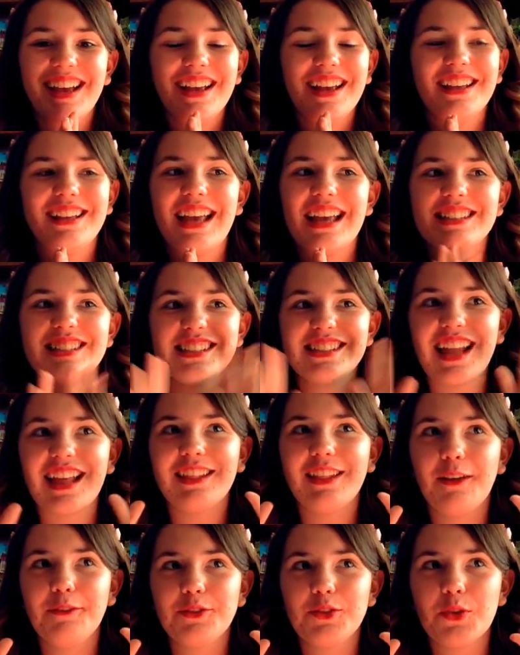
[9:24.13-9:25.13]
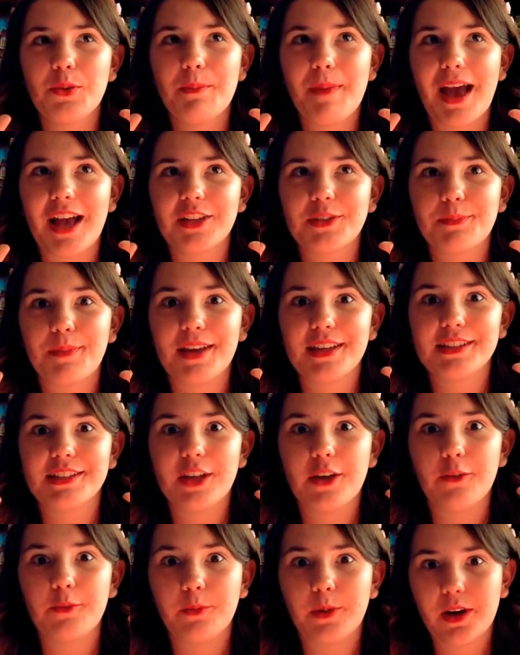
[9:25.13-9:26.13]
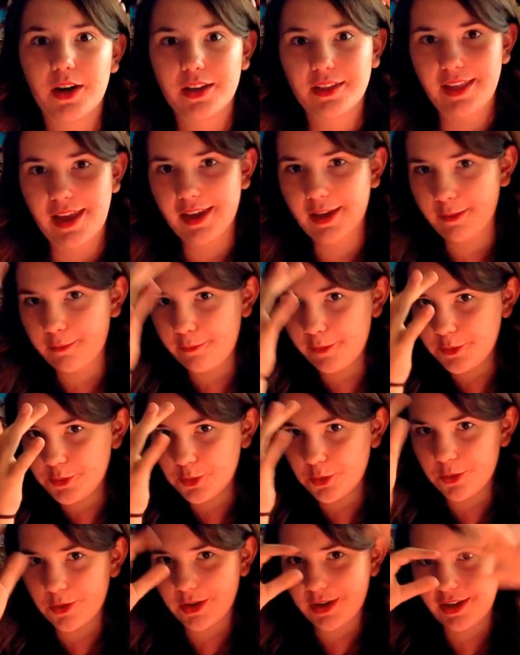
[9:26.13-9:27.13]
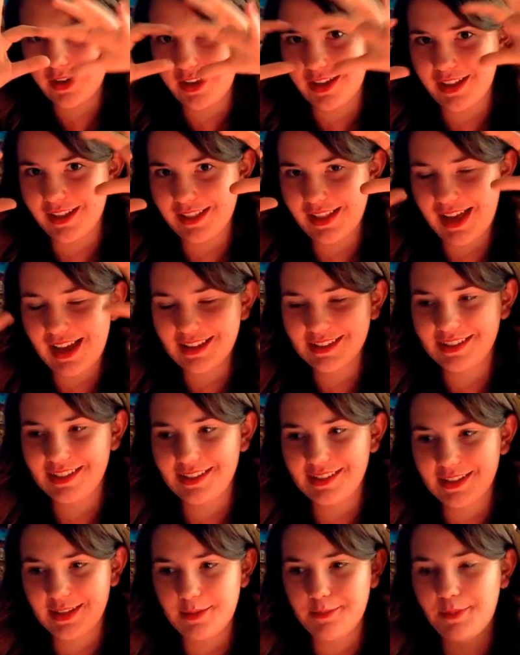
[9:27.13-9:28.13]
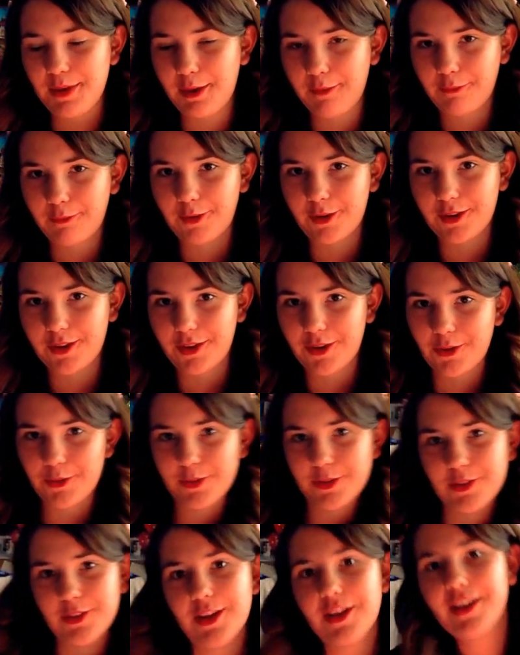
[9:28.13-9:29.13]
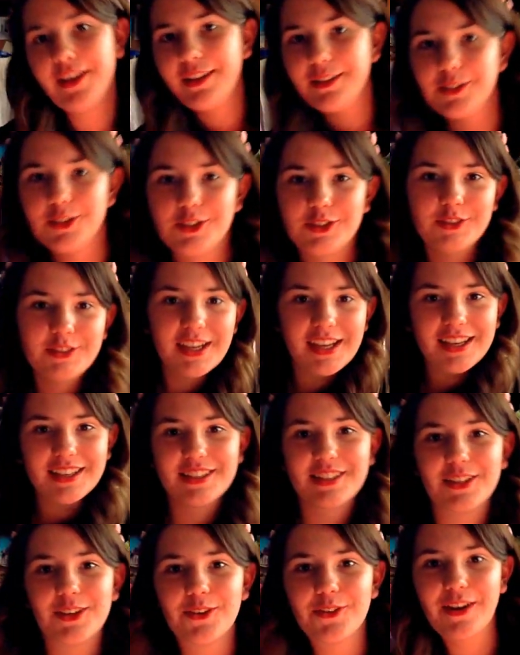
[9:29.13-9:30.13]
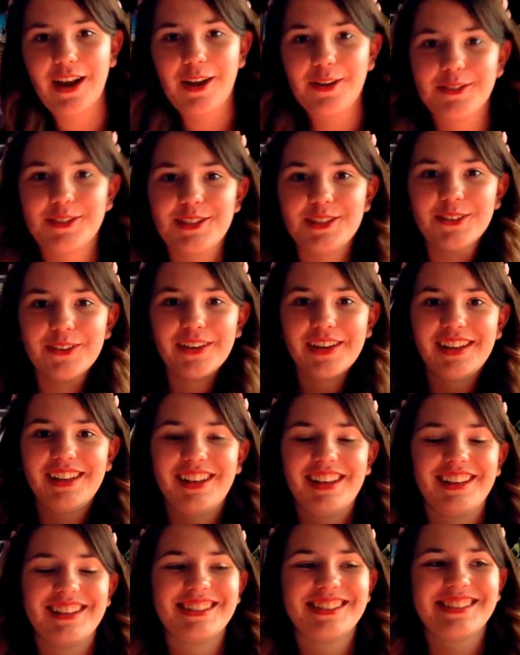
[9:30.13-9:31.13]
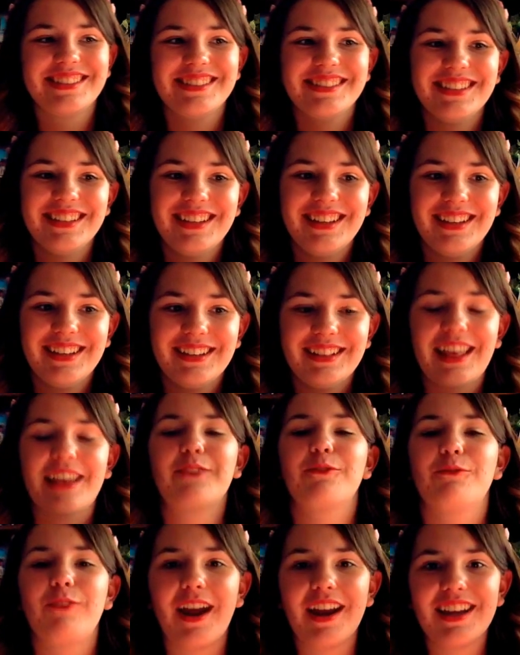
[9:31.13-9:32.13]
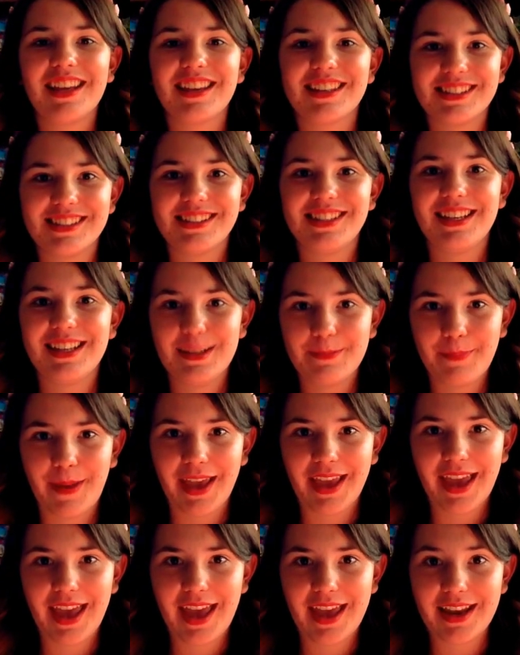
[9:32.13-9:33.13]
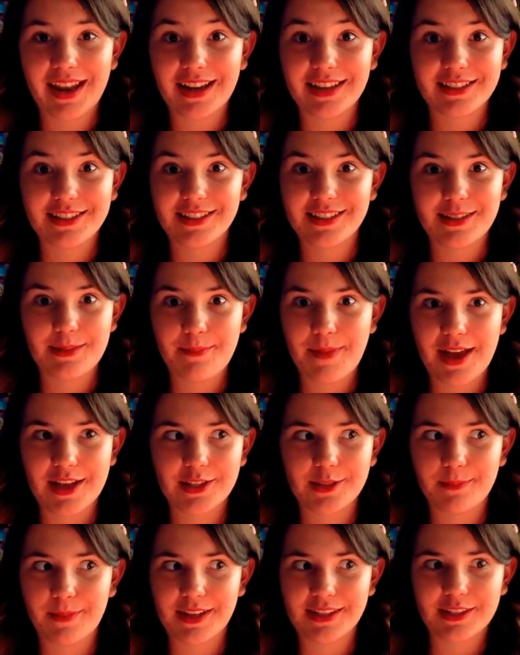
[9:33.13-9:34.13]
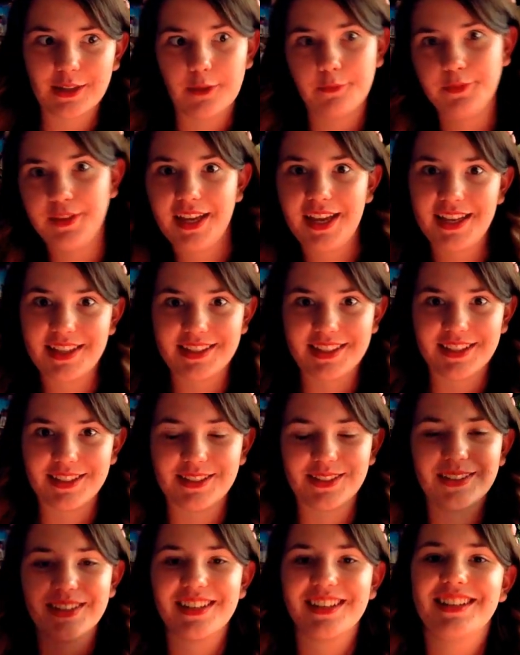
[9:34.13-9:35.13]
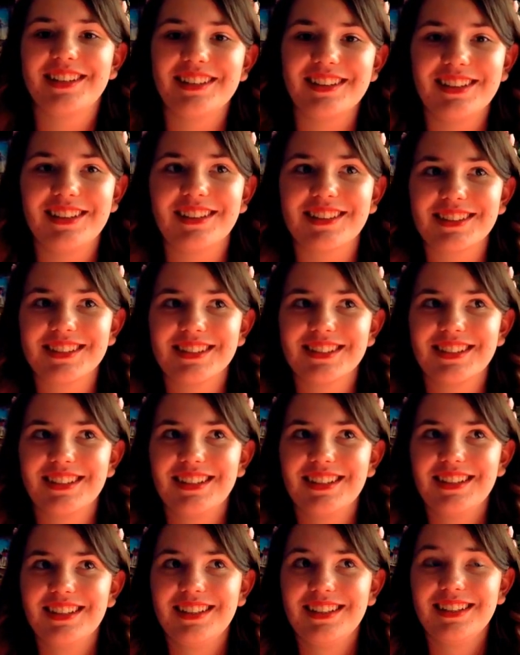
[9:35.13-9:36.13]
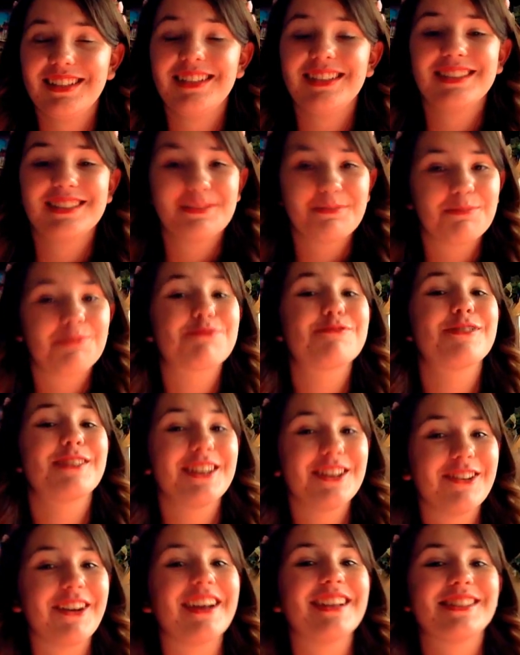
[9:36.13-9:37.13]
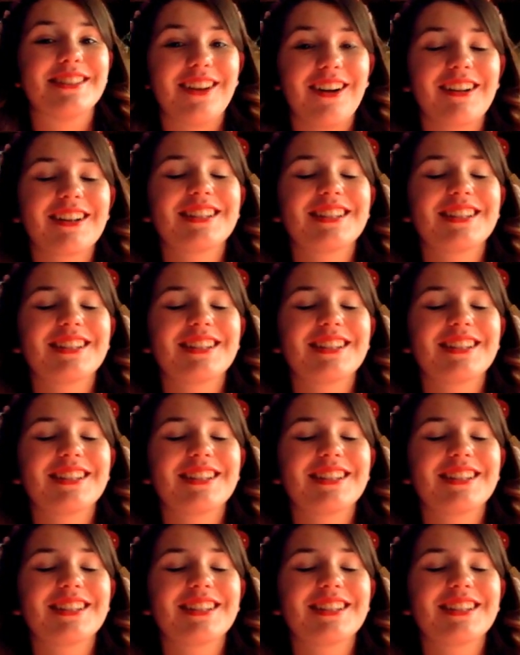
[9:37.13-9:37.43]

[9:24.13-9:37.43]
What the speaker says: I love to imagine myself wearing, like, a fedora and glasses and a big fur coat and dancing around to it. It's like writing a scene in my head and just imagine myself dancing to it, and it's a pretty great song.